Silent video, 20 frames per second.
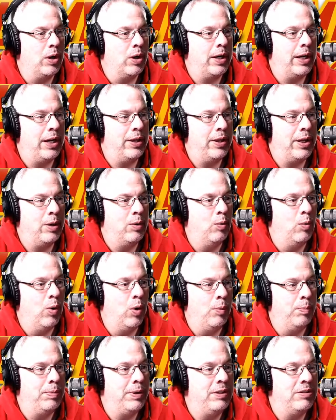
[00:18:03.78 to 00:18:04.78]
ethic
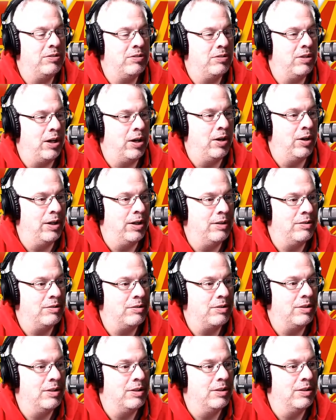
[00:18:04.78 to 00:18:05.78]
won't be
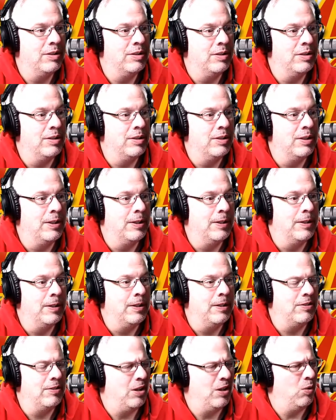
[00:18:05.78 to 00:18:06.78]
Sutter-esque.
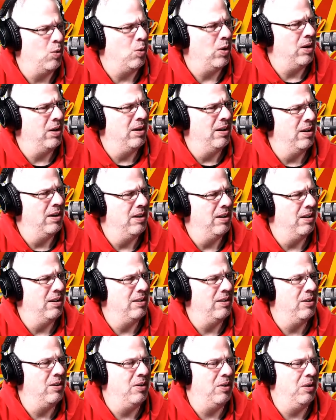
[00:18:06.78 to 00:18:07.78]
Is that a word?
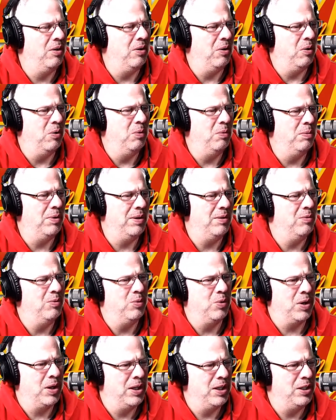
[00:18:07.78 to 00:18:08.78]
No, but
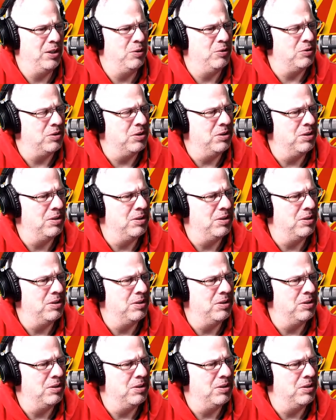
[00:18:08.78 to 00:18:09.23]
we're going to use it.